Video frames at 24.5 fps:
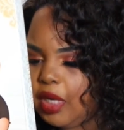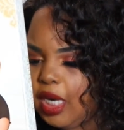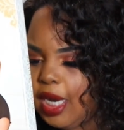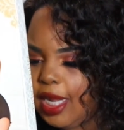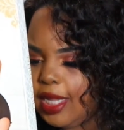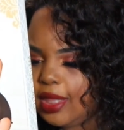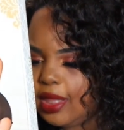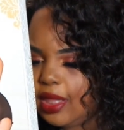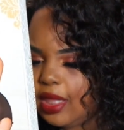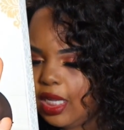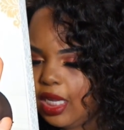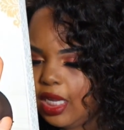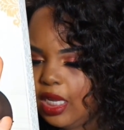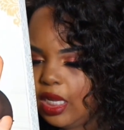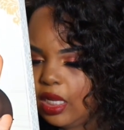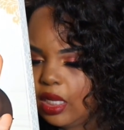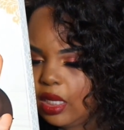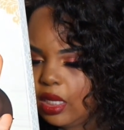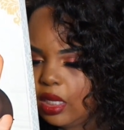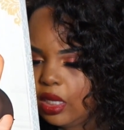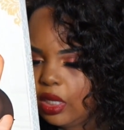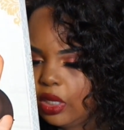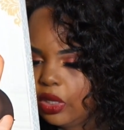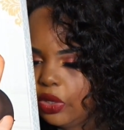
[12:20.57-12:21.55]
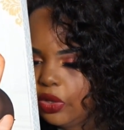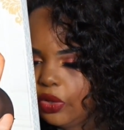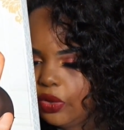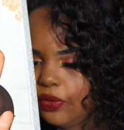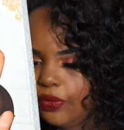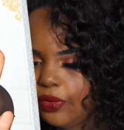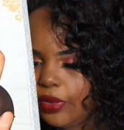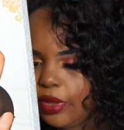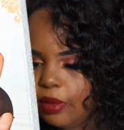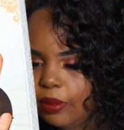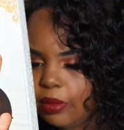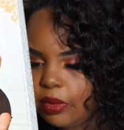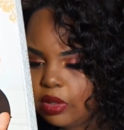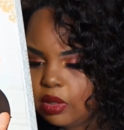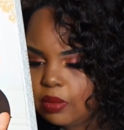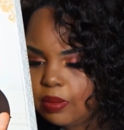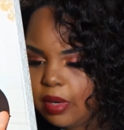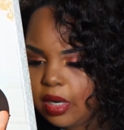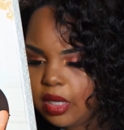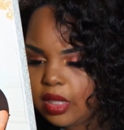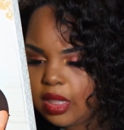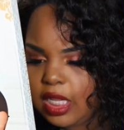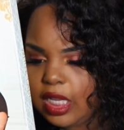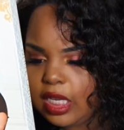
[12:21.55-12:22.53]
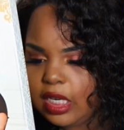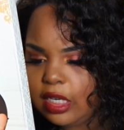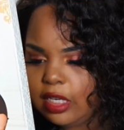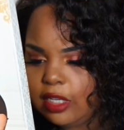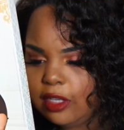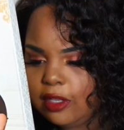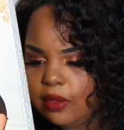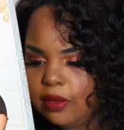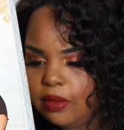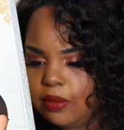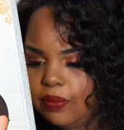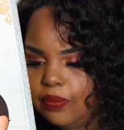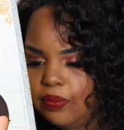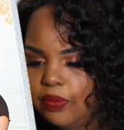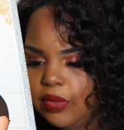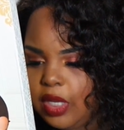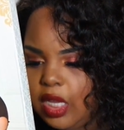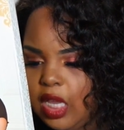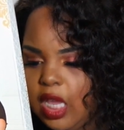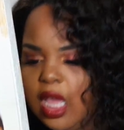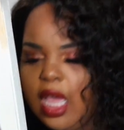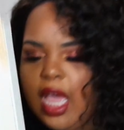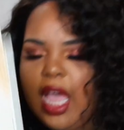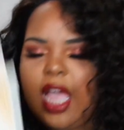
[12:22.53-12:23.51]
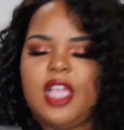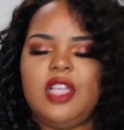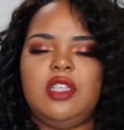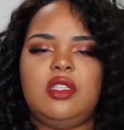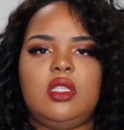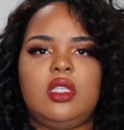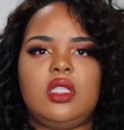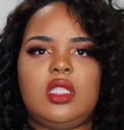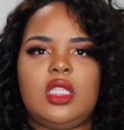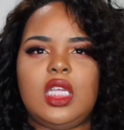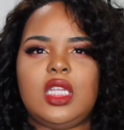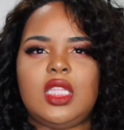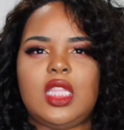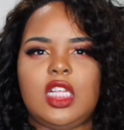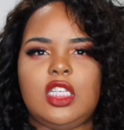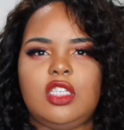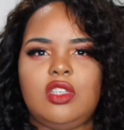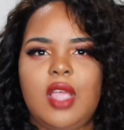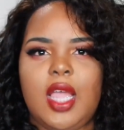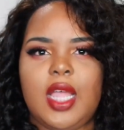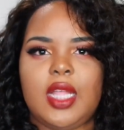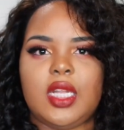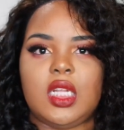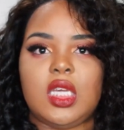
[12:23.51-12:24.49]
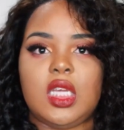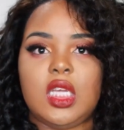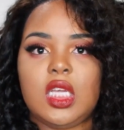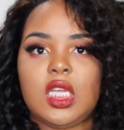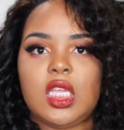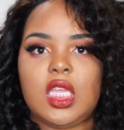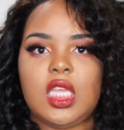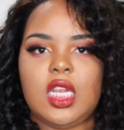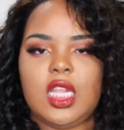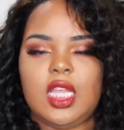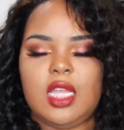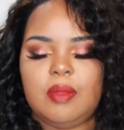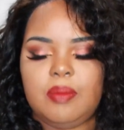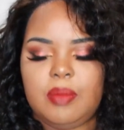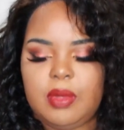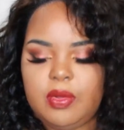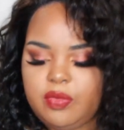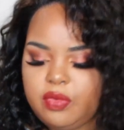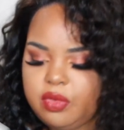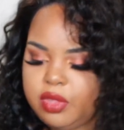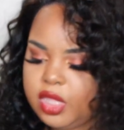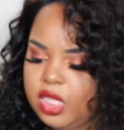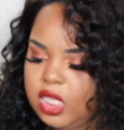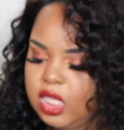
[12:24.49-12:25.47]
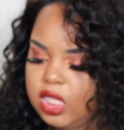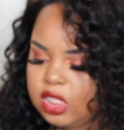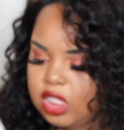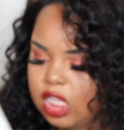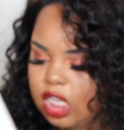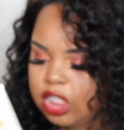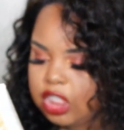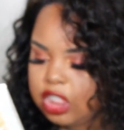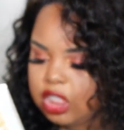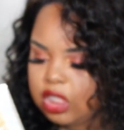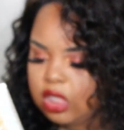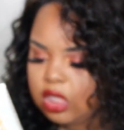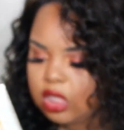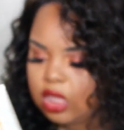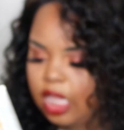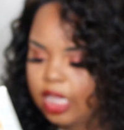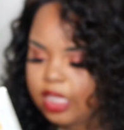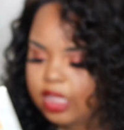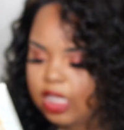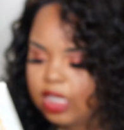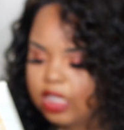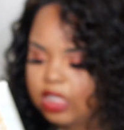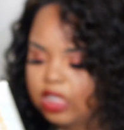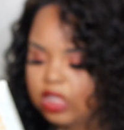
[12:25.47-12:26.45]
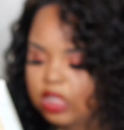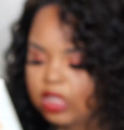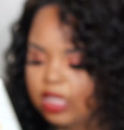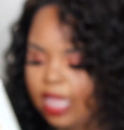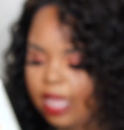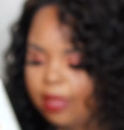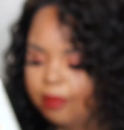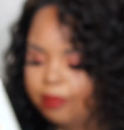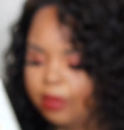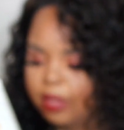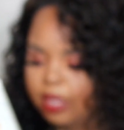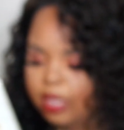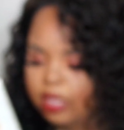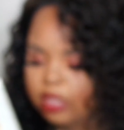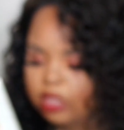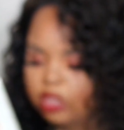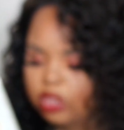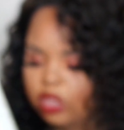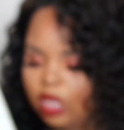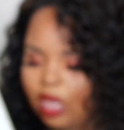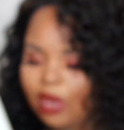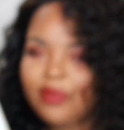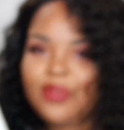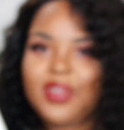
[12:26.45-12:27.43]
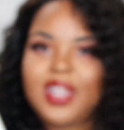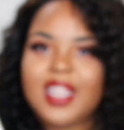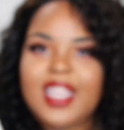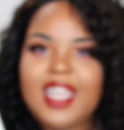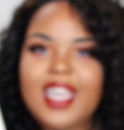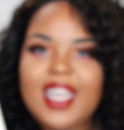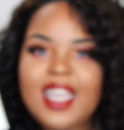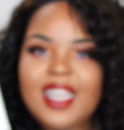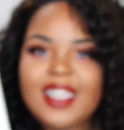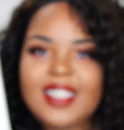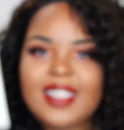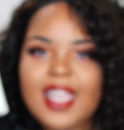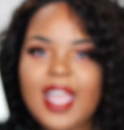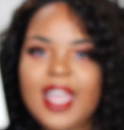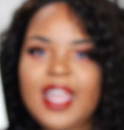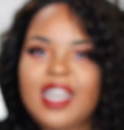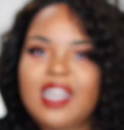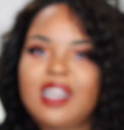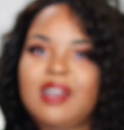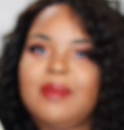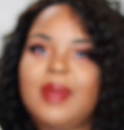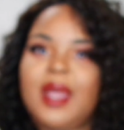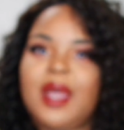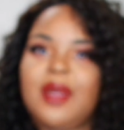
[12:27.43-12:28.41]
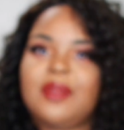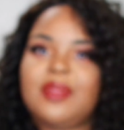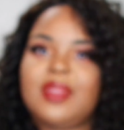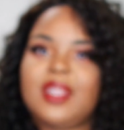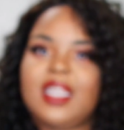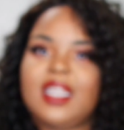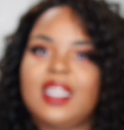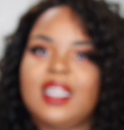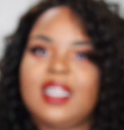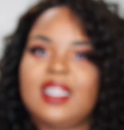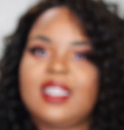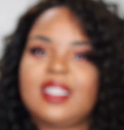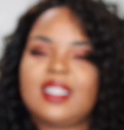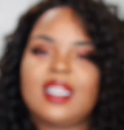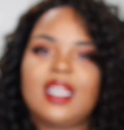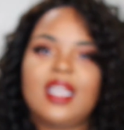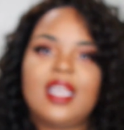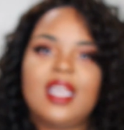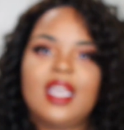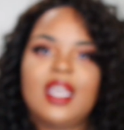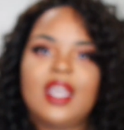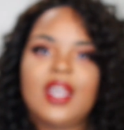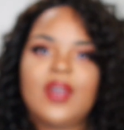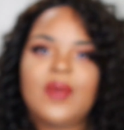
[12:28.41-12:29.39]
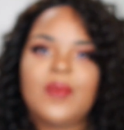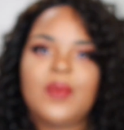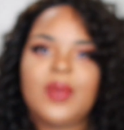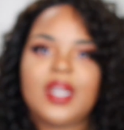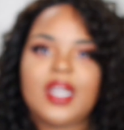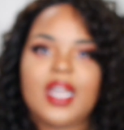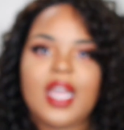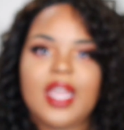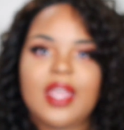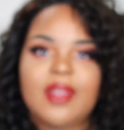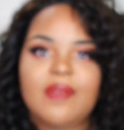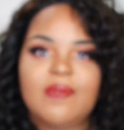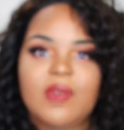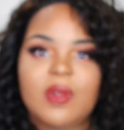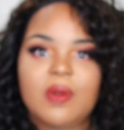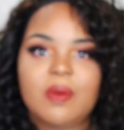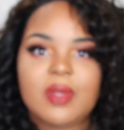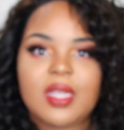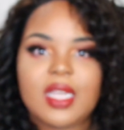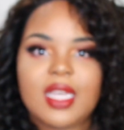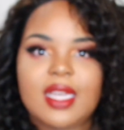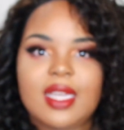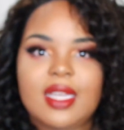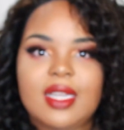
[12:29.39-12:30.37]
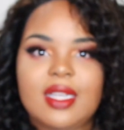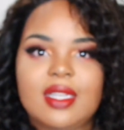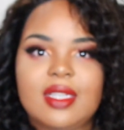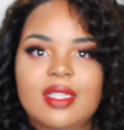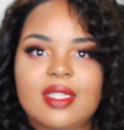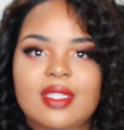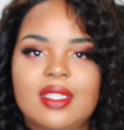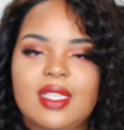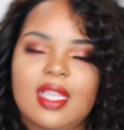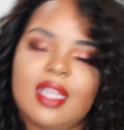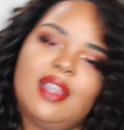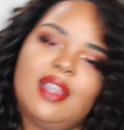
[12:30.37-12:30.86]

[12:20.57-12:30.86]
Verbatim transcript: But I think for the most part they do. I used to think that you had to hook it in, but for these, they just look like they snap in. So I'm really excited about these. We're not in focus.